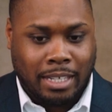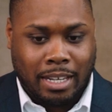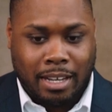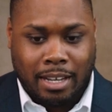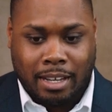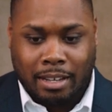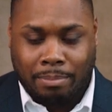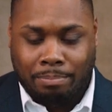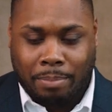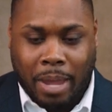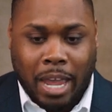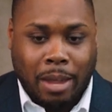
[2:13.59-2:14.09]

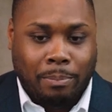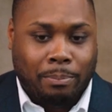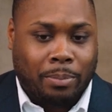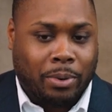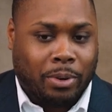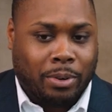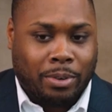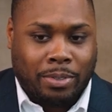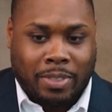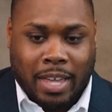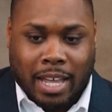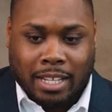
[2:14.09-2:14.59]
a
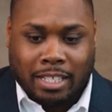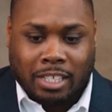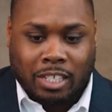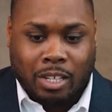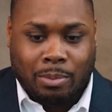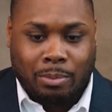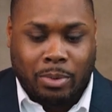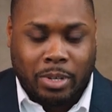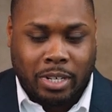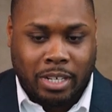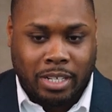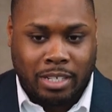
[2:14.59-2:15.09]
paper that
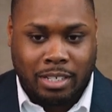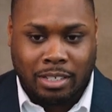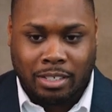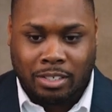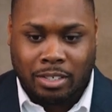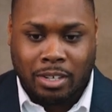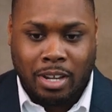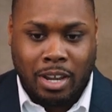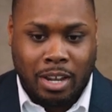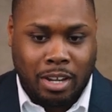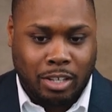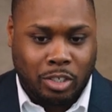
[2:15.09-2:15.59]
someone
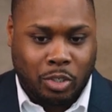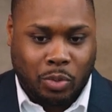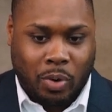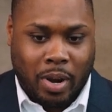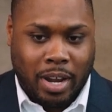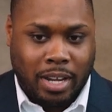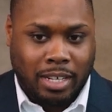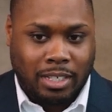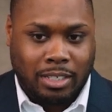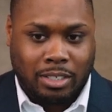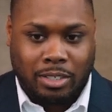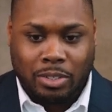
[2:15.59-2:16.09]
is
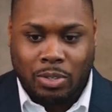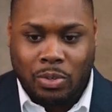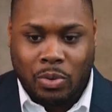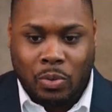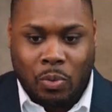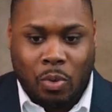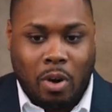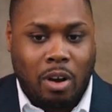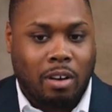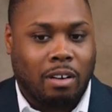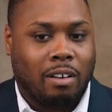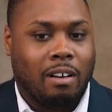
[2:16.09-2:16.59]
trying to
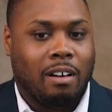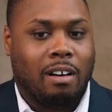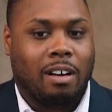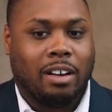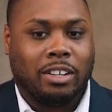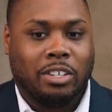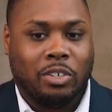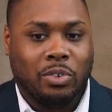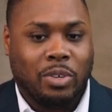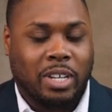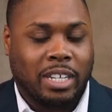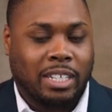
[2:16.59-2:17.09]
work
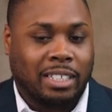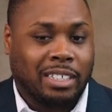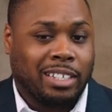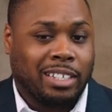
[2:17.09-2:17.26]
on. You can